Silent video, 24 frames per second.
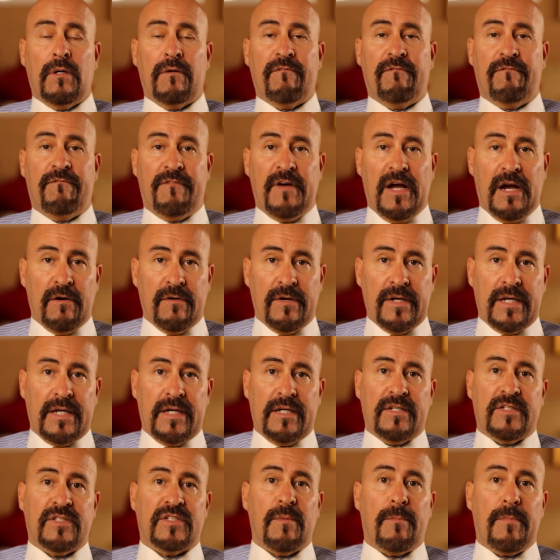very
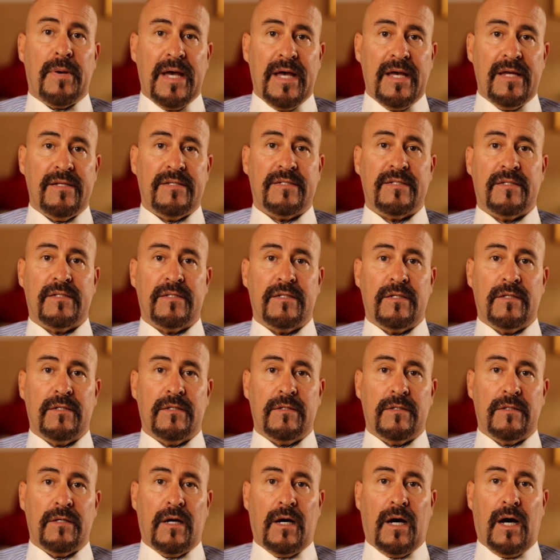dependent
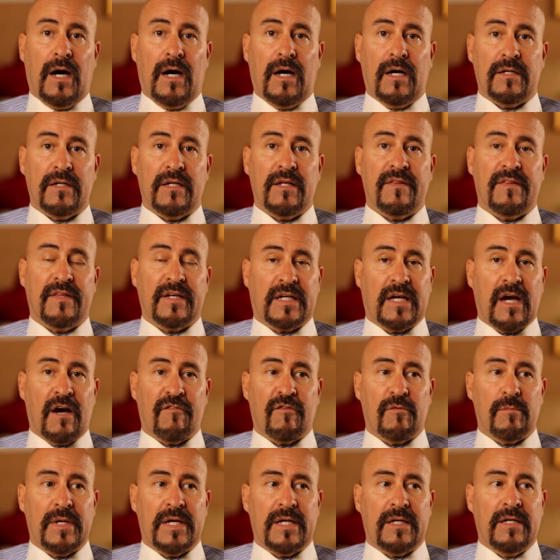on the
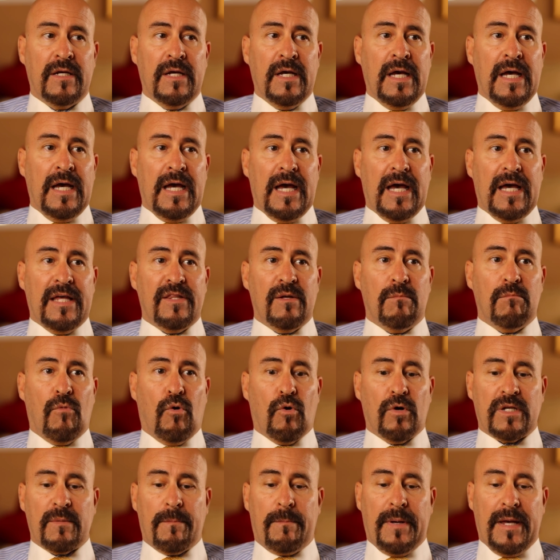government. And the
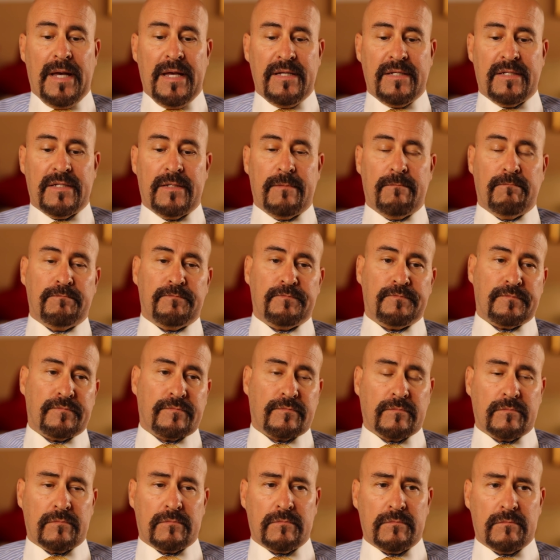more dependent
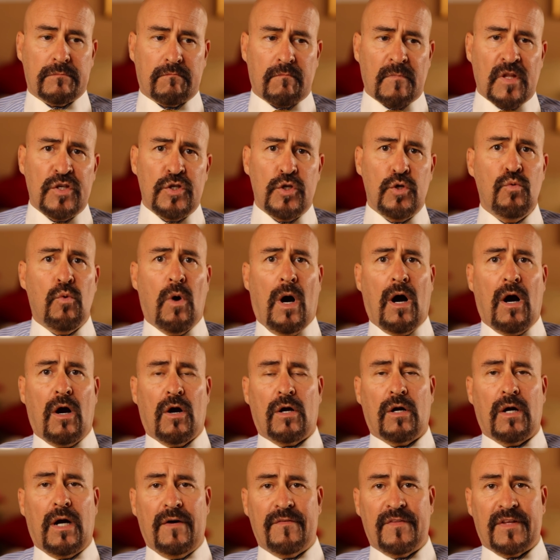you
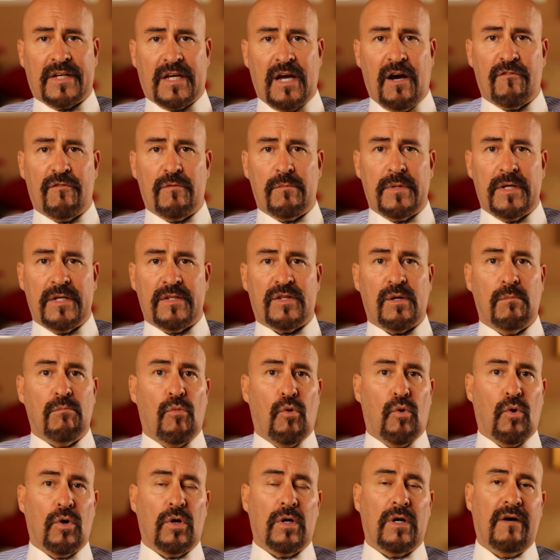are on the government, the
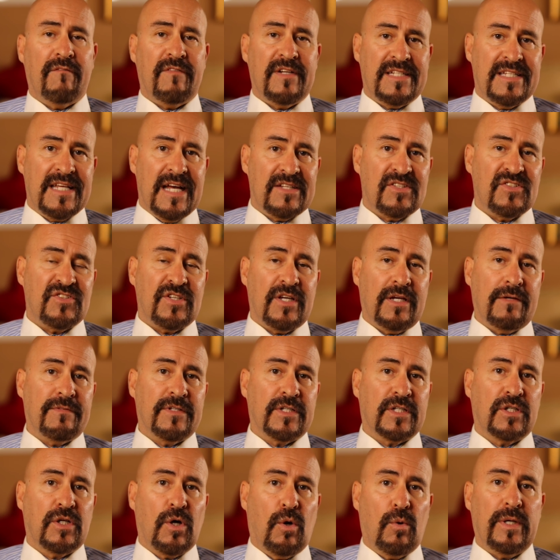more of a debt slave
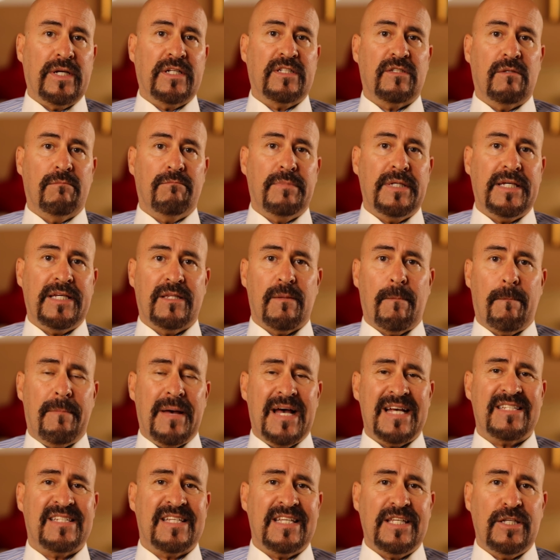you're going to be. The
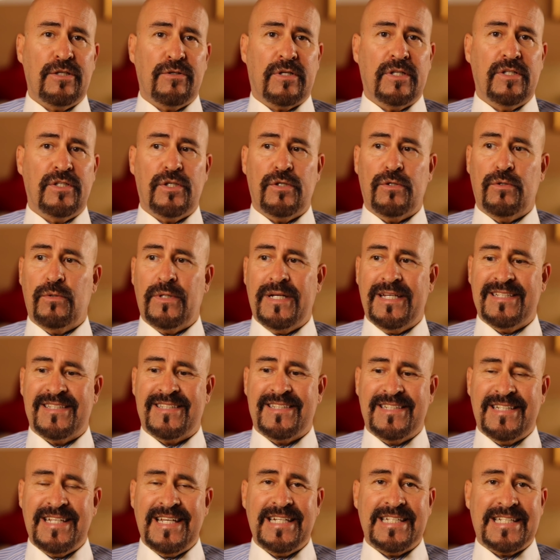best thing you can do is
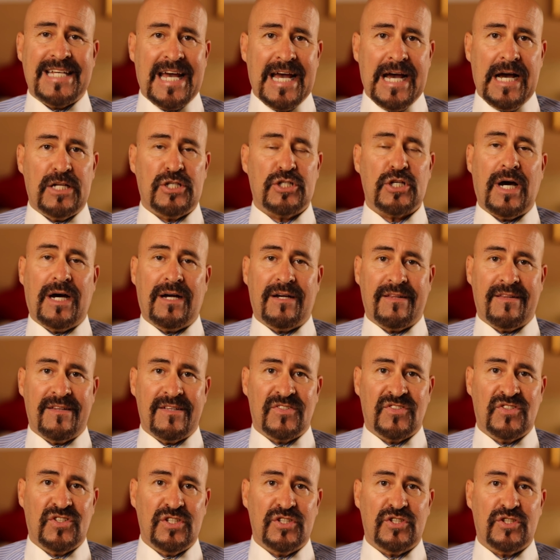detach out of the
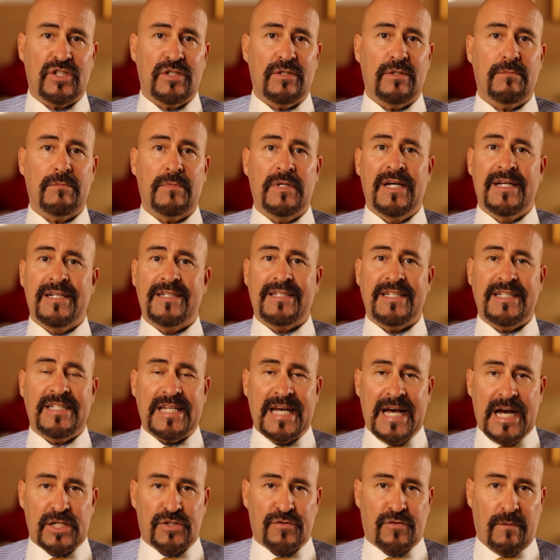system,
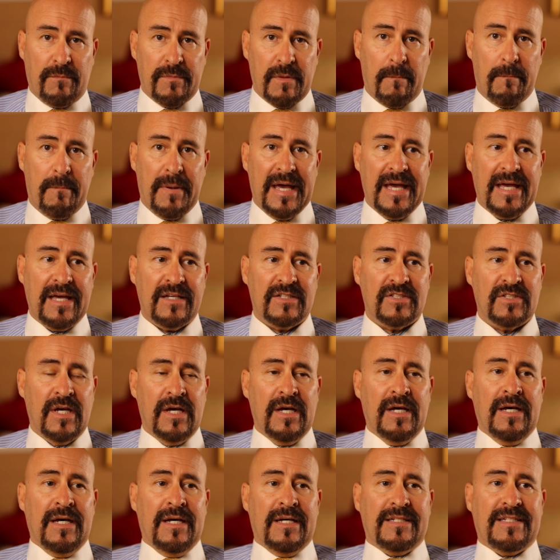detach from the banks,
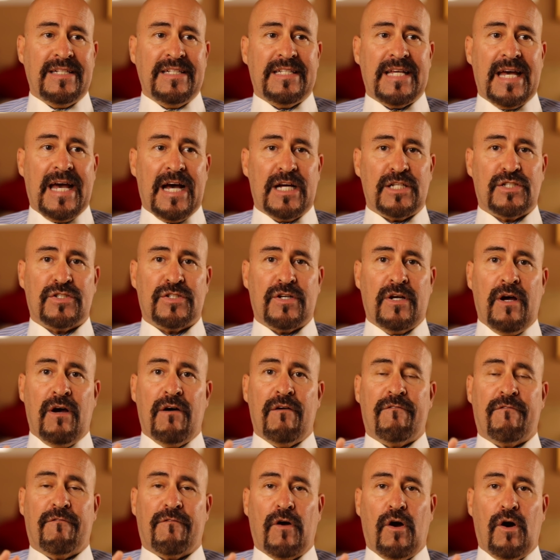detach
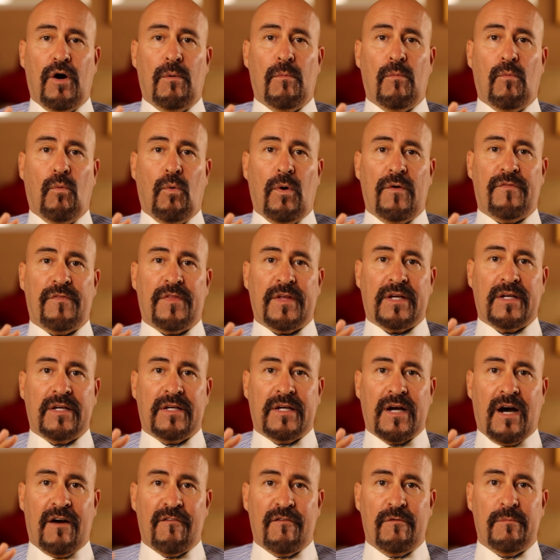from what the
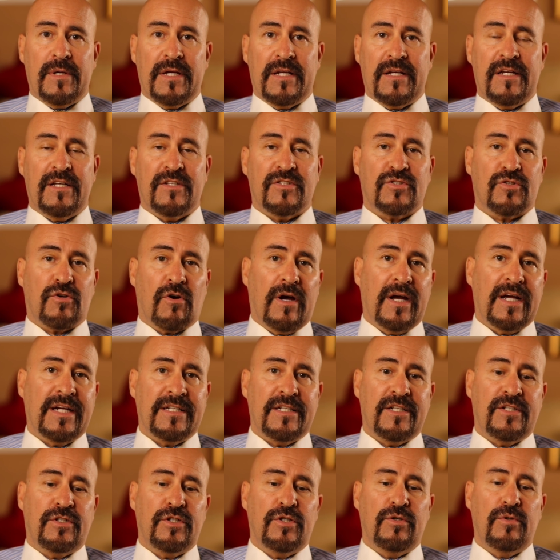government is trying
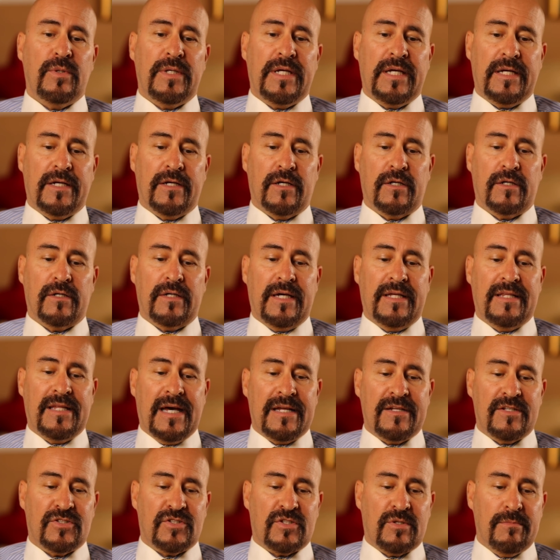to do here, and
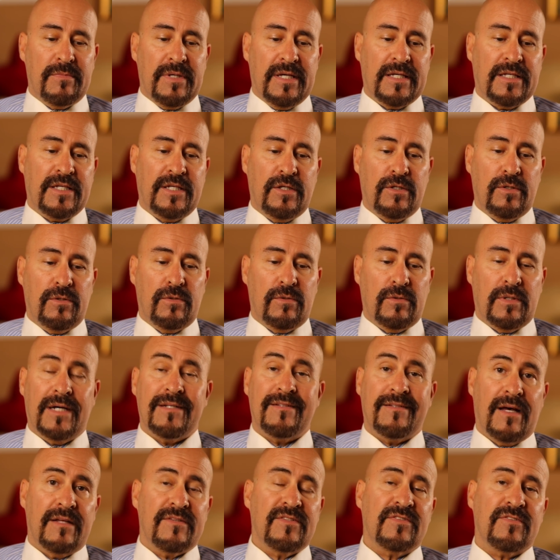that is to make you a
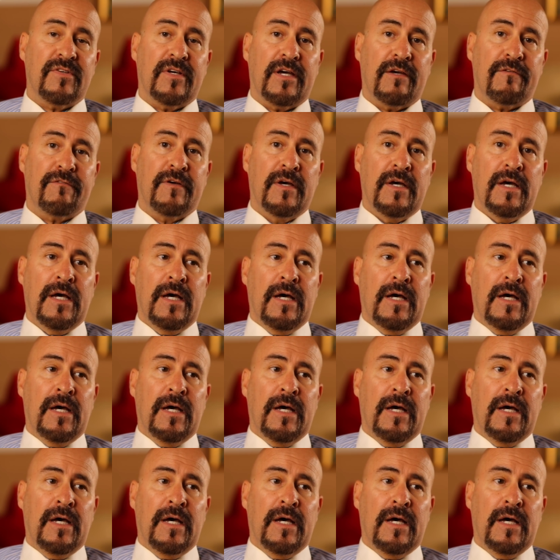debt slave.